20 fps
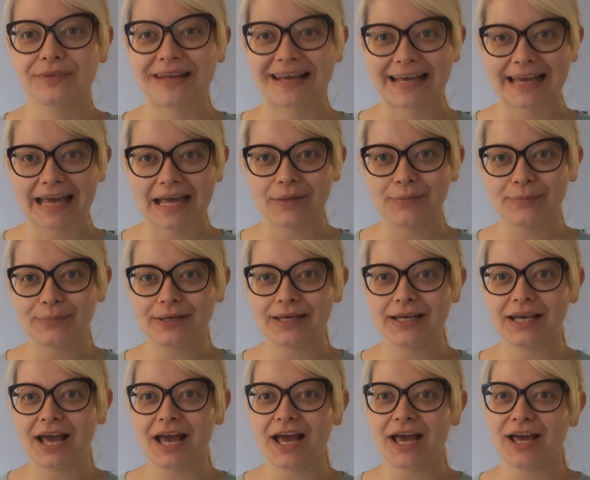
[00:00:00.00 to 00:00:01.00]
They can
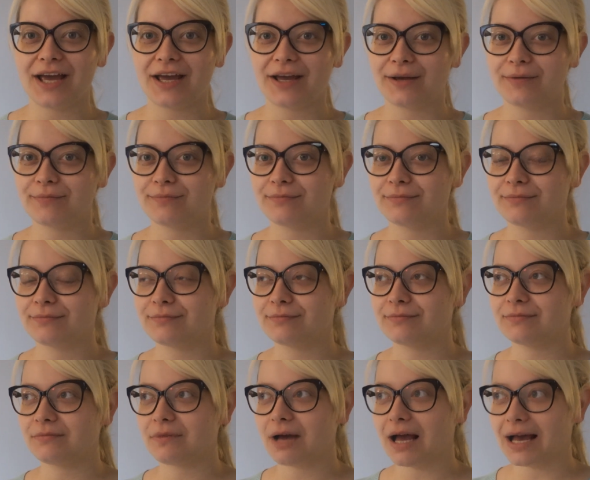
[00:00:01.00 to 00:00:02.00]
be
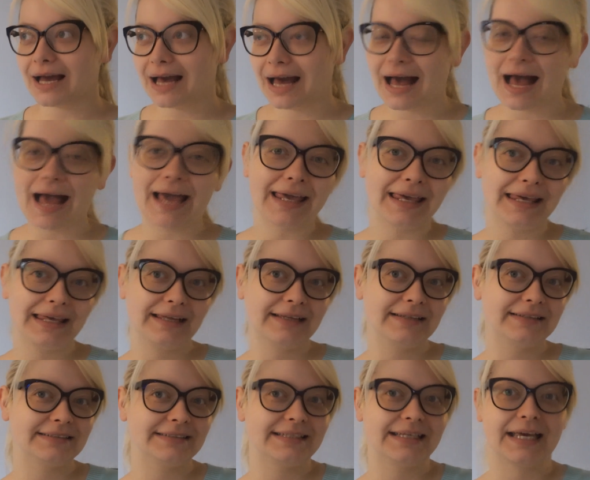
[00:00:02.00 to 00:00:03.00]
high
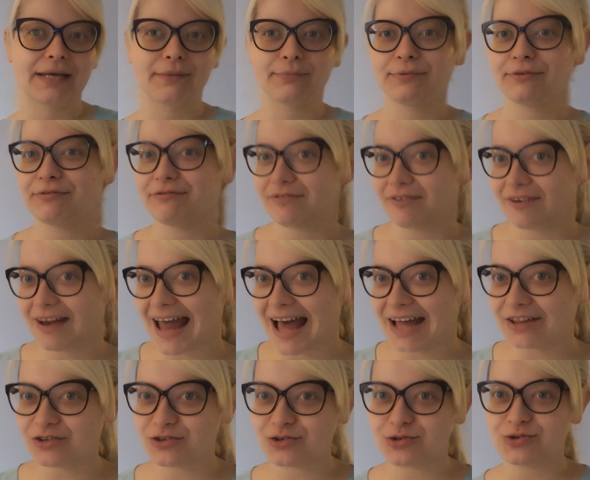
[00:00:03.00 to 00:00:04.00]
heels, they can be
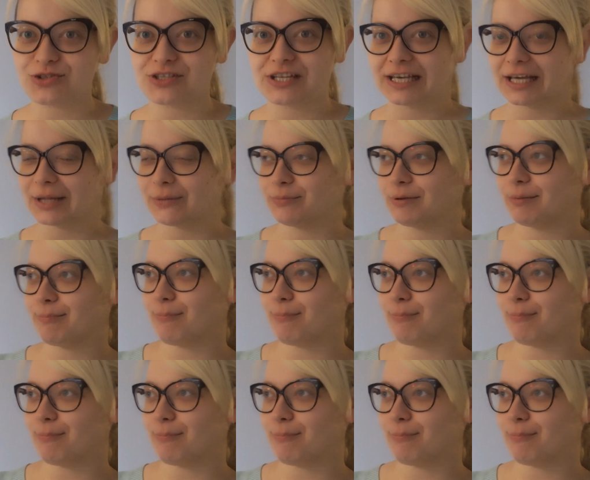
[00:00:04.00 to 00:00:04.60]
flat shoes, they can be